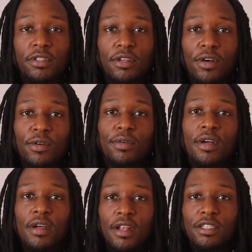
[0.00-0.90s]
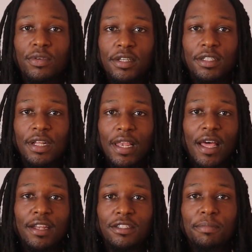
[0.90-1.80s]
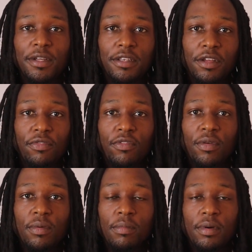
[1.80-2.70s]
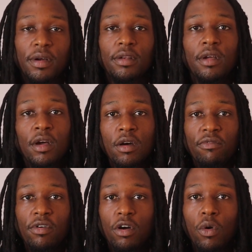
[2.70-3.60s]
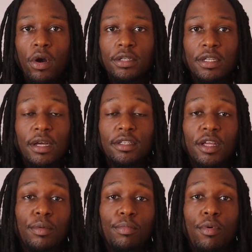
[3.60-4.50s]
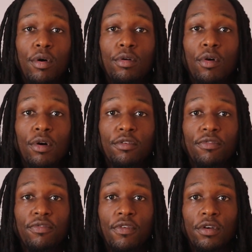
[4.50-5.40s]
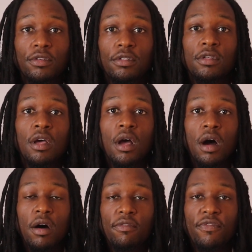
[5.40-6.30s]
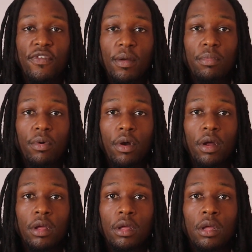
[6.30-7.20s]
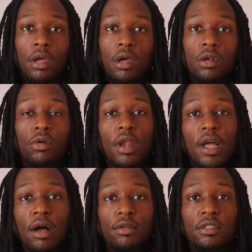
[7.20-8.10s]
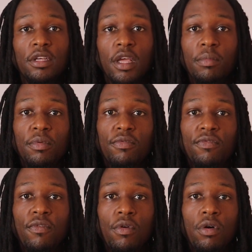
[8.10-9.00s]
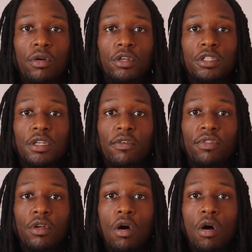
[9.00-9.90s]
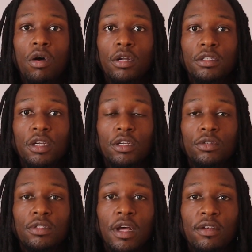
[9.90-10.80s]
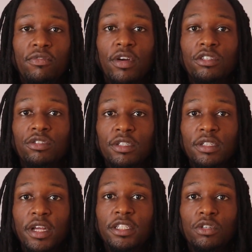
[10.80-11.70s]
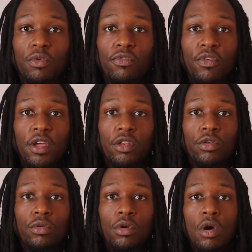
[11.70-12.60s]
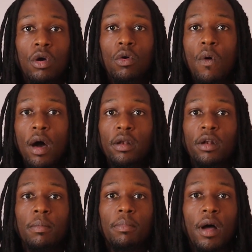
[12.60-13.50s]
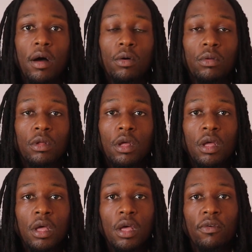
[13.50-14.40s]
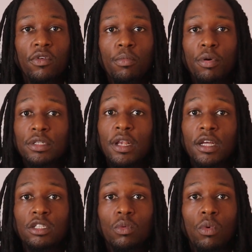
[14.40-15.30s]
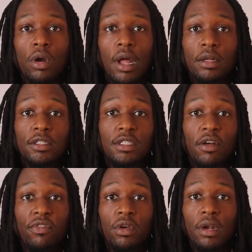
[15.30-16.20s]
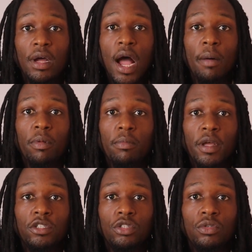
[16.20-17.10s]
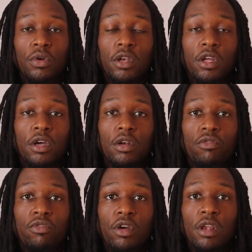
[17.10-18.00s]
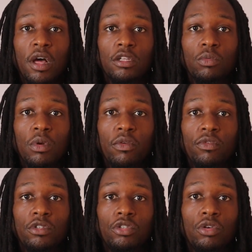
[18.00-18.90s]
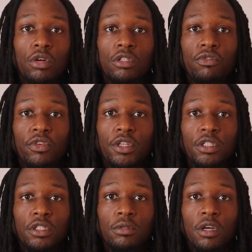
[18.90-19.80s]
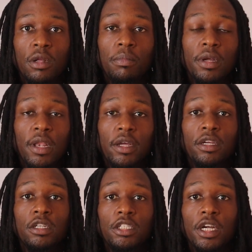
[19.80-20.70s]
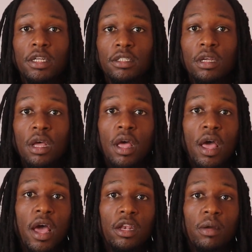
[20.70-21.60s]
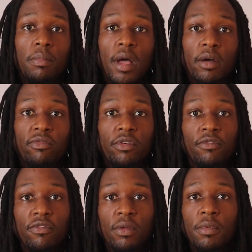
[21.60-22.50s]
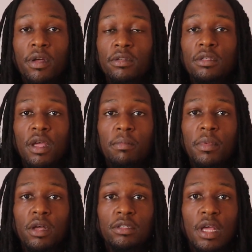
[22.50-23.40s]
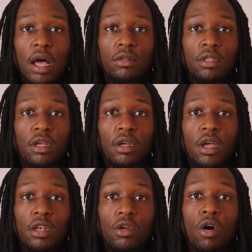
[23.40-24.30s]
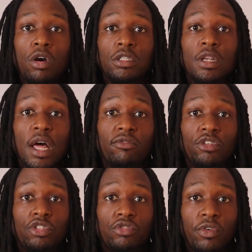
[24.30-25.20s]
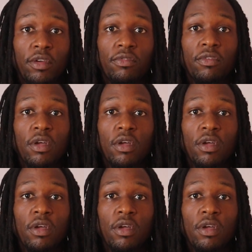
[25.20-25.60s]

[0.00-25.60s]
So that's why you see the lighting is a bit different. But for Aquarius out there born on the 1st of February, you know, like I was saying before, you should definitely harness and use that adventurous nature within you. Go out and about. If you're a person that likes to work out, it's definitely going to compliment you and you're going to realize one of your strongest features is going to be like your chest and your back for the females and males out there and you harness a lot of your strength.